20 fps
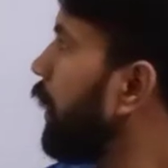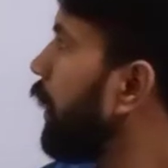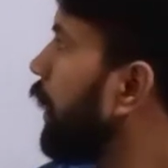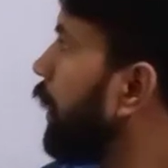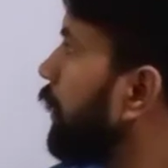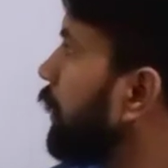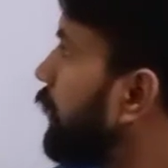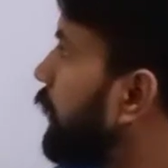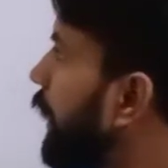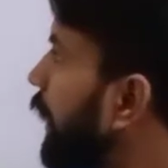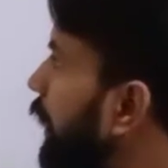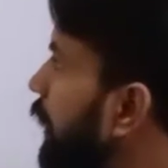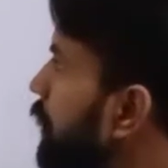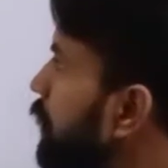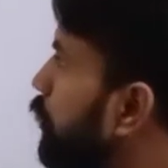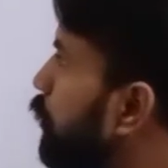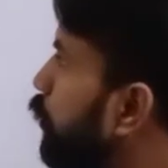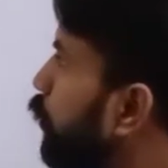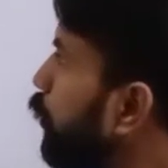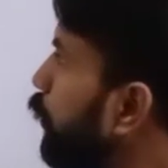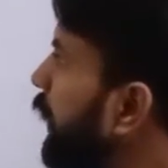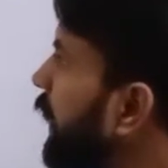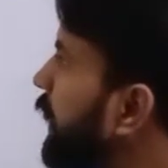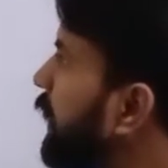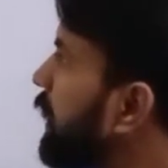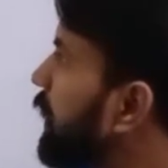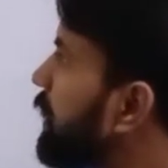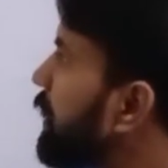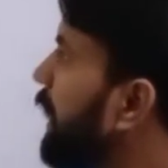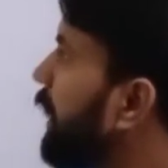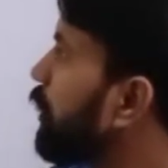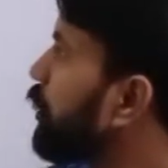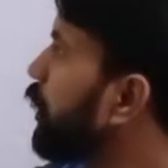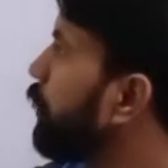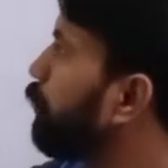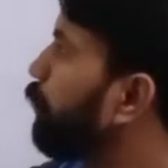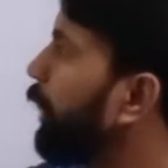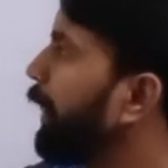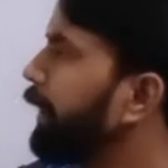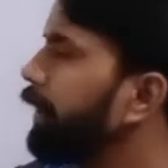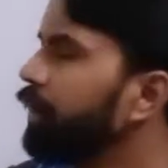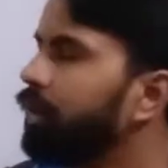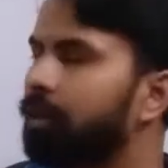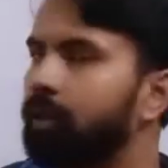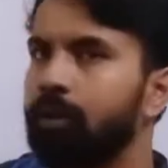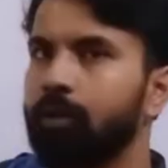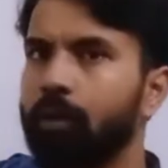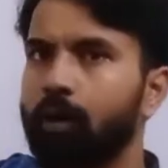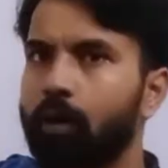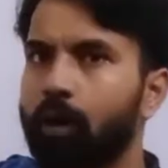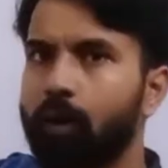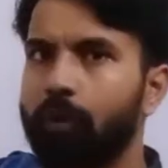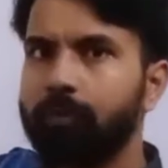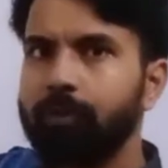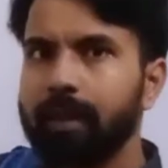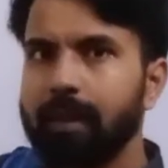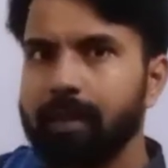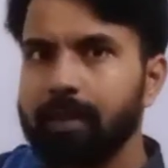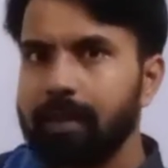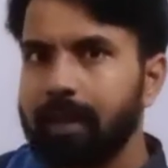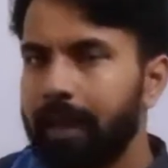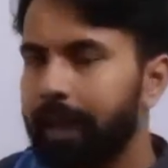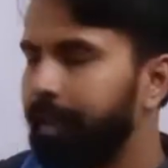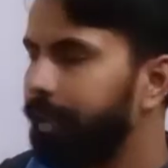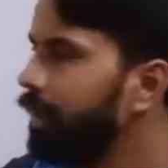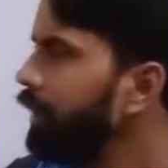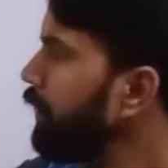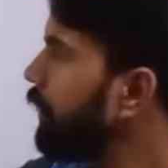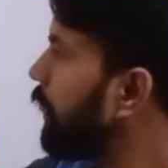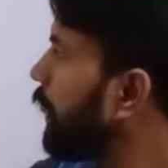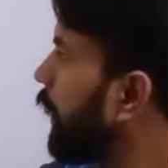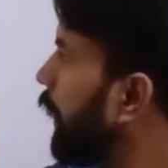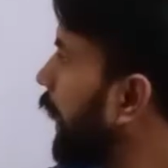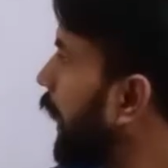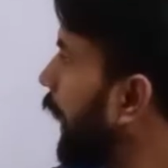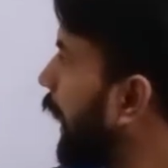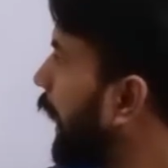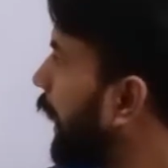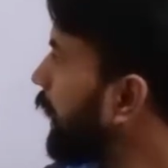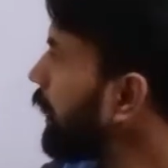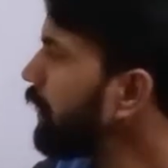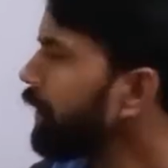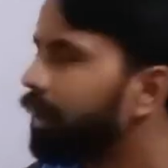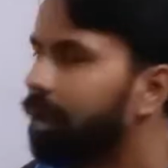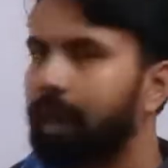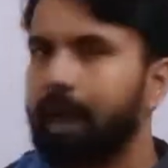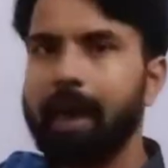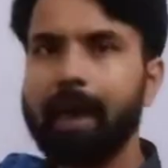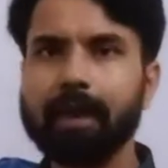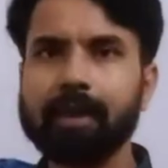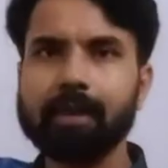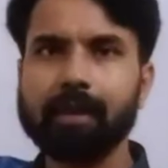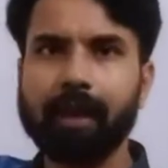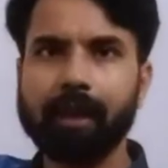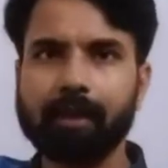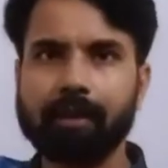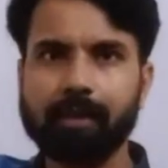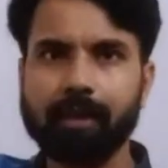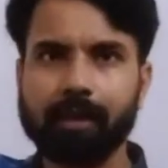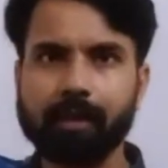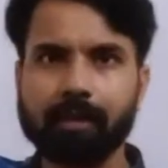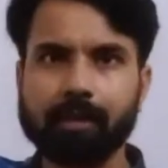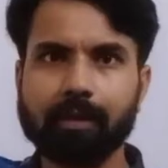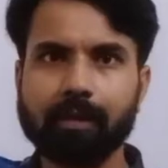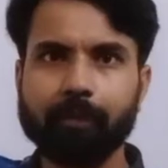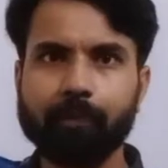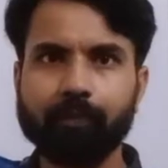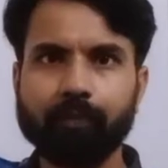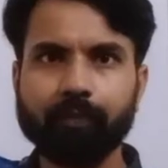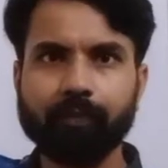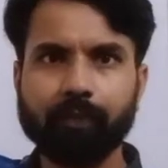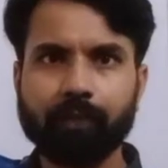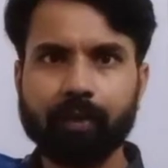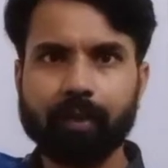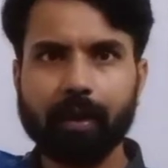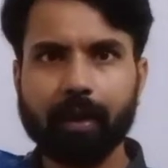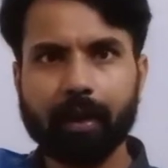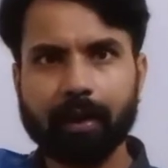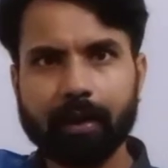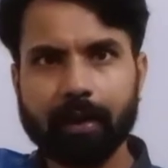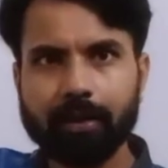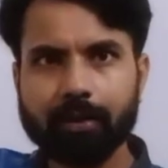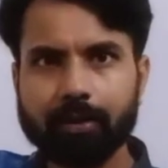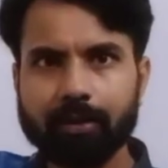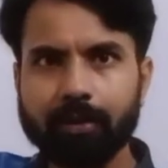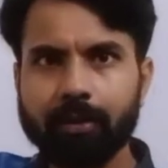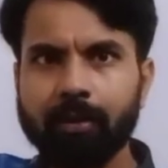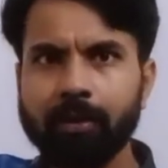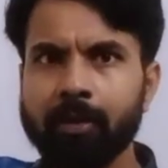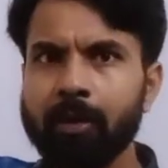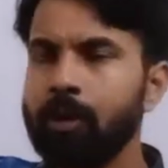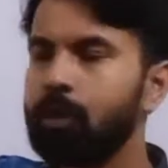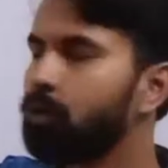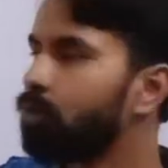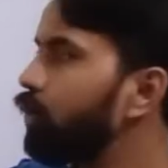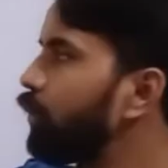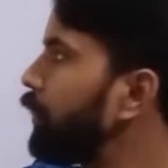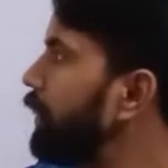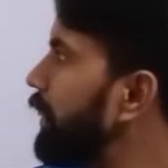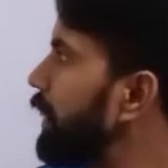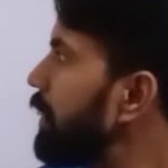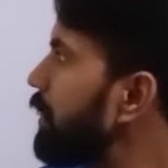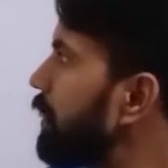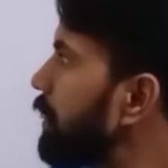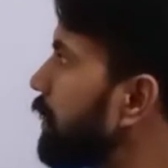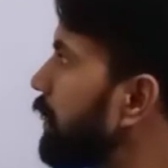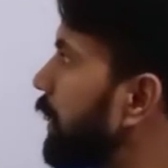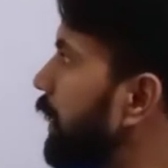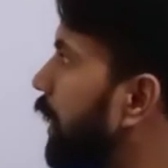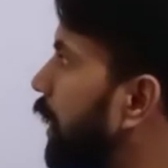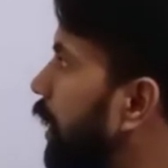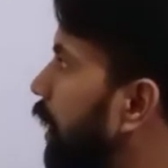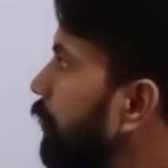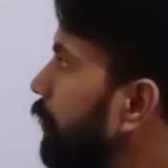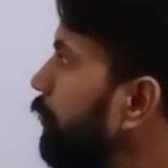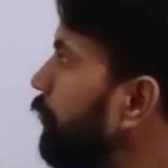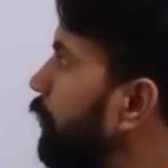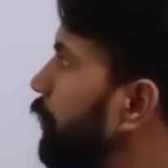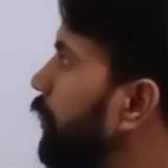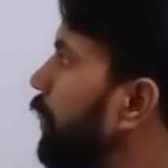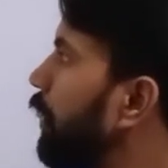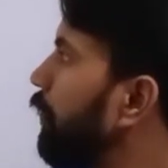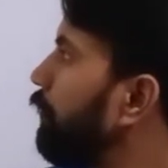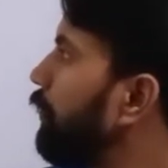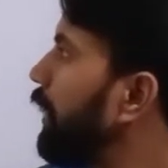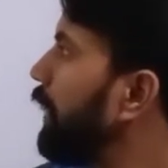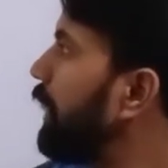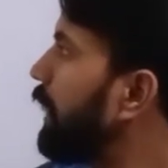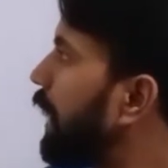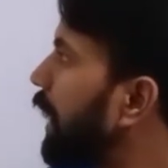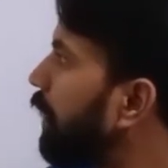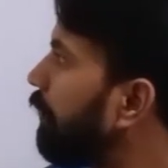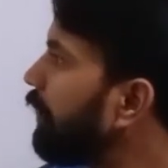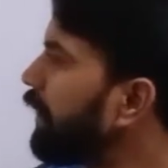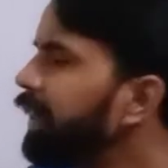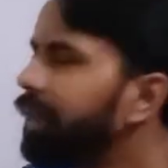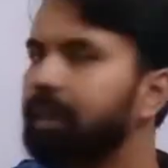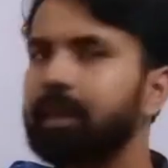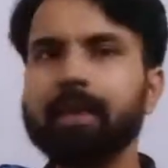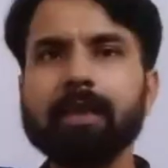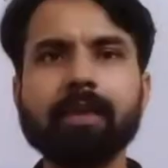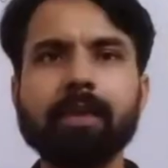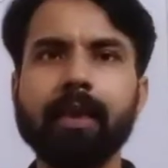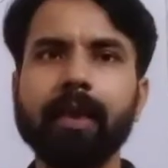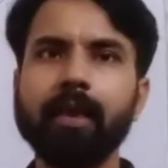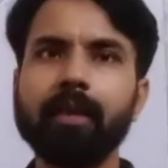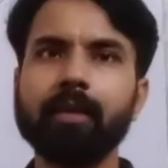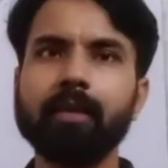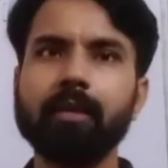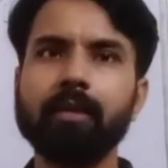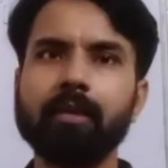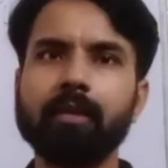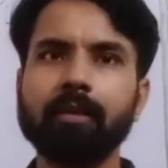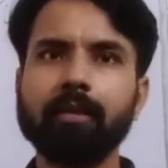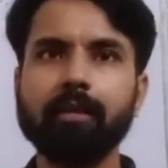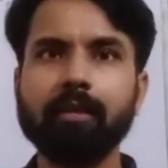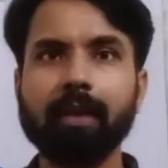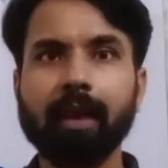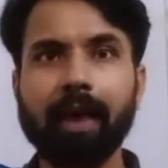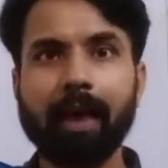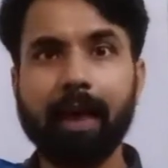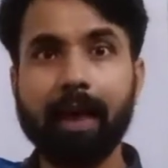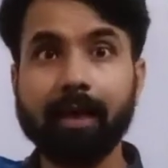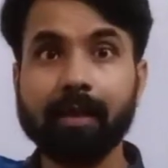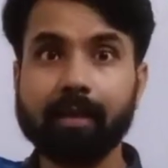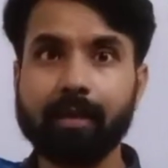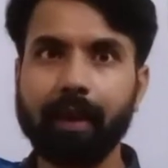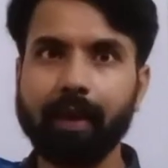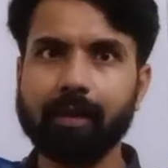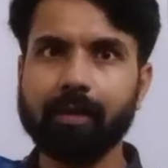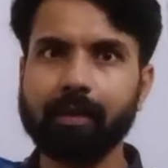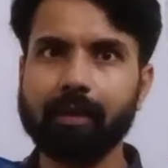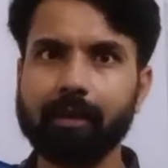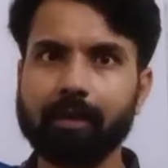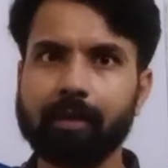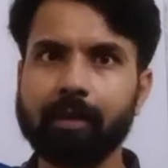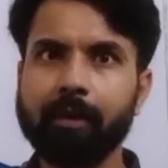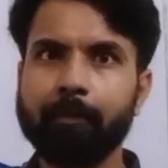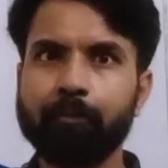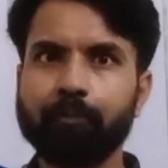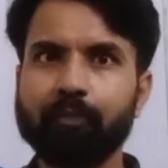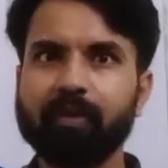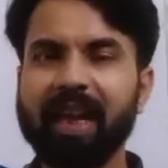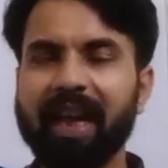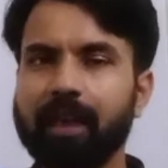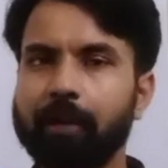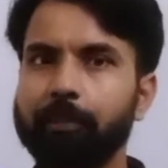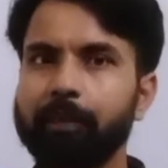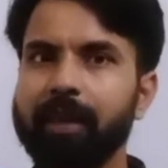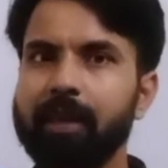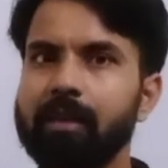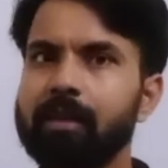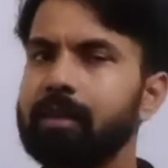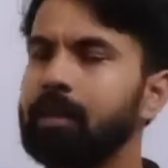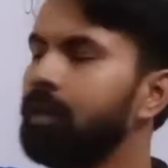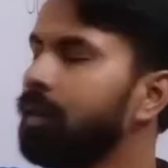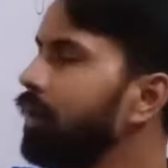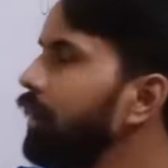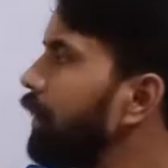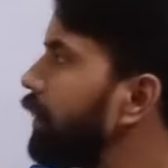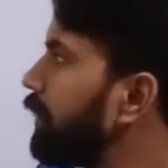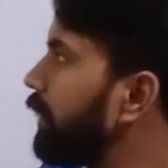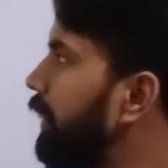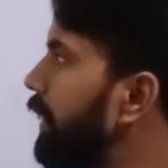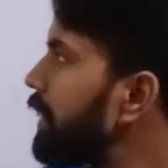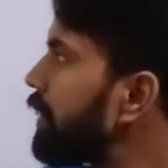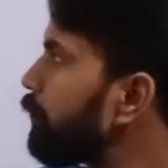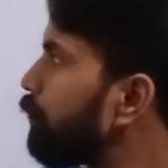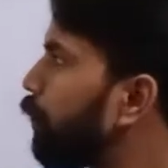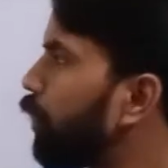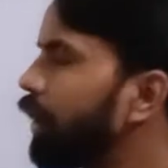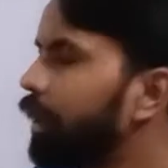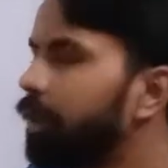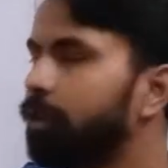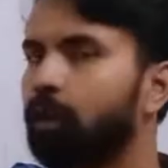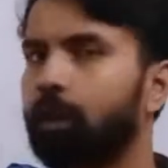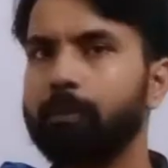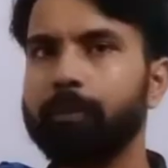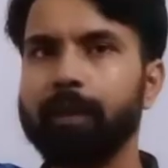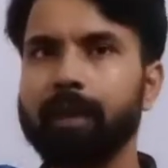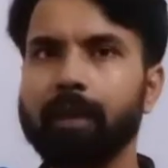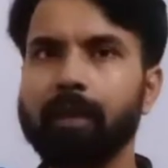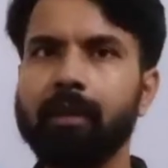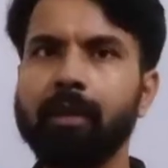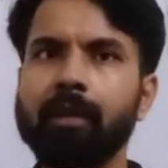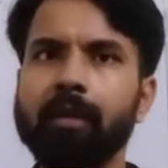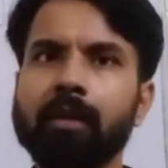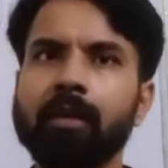there is no intersection point of this line and x-axis. Understood? So this graph will never intersect the x-axis. That means this polynomial